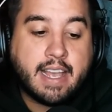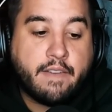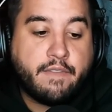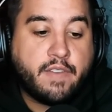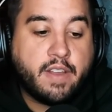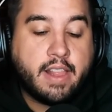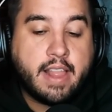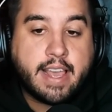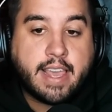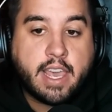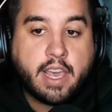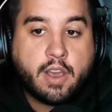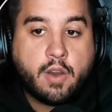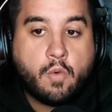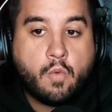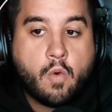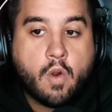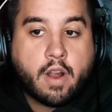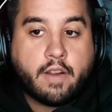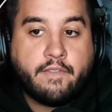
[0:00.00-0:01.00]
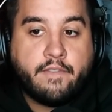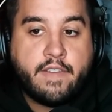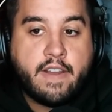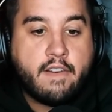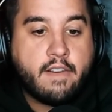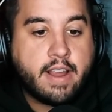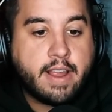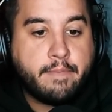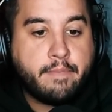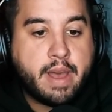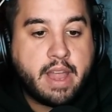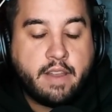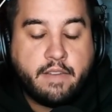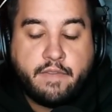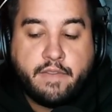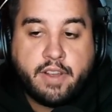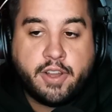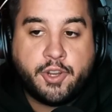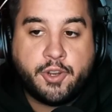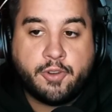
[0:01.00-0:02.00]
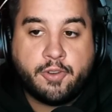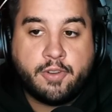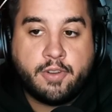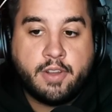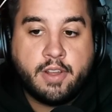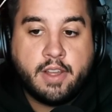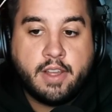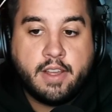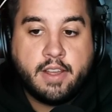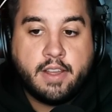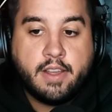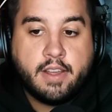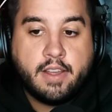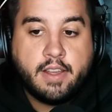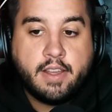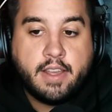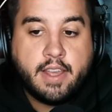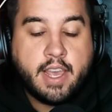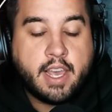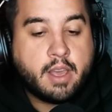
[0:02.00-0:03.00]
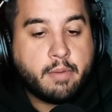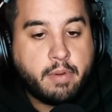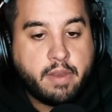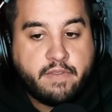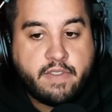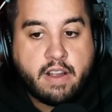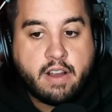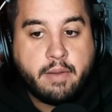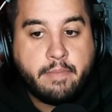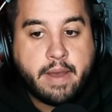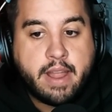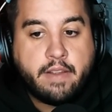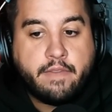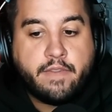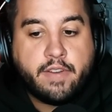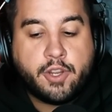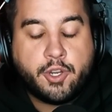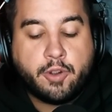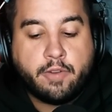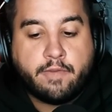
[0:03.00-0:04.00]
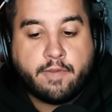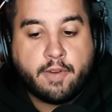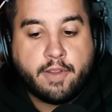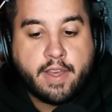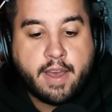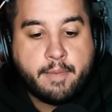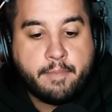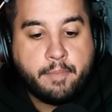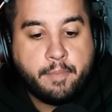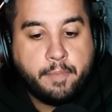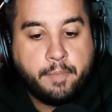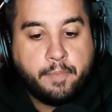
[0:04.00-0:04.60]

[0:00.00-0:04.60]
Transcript: I feel like it could work very beneficial. It could be very beneficial for them.